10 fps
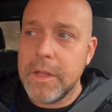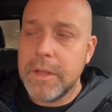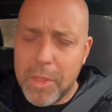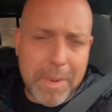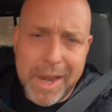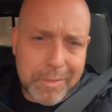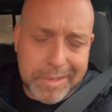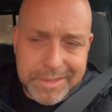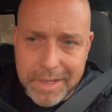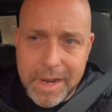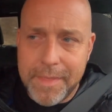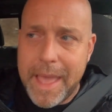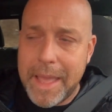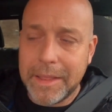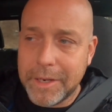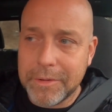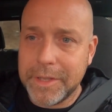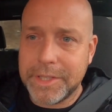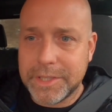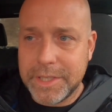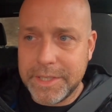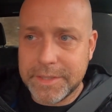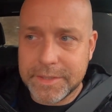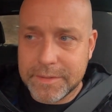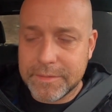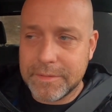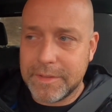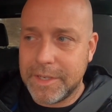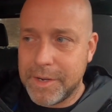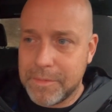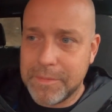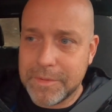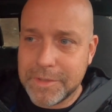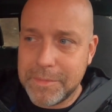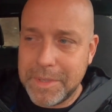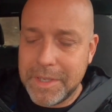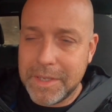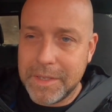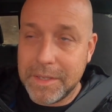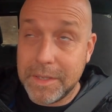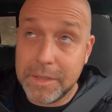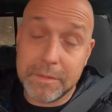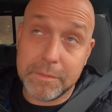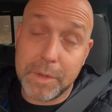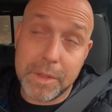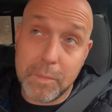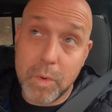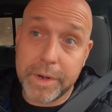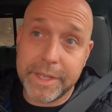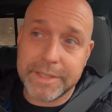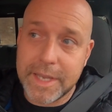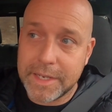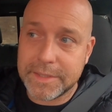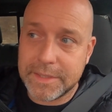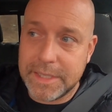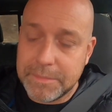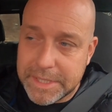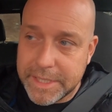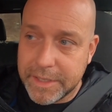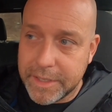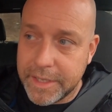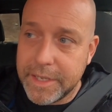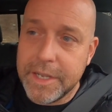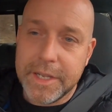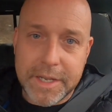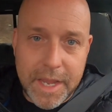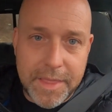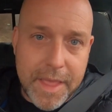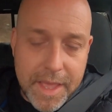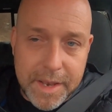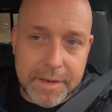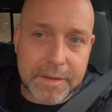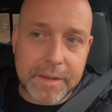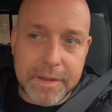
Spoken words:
All the bodywork's done on that. It literally just needs, you know, to be, well, in the morning, he's got to seam seal it. And then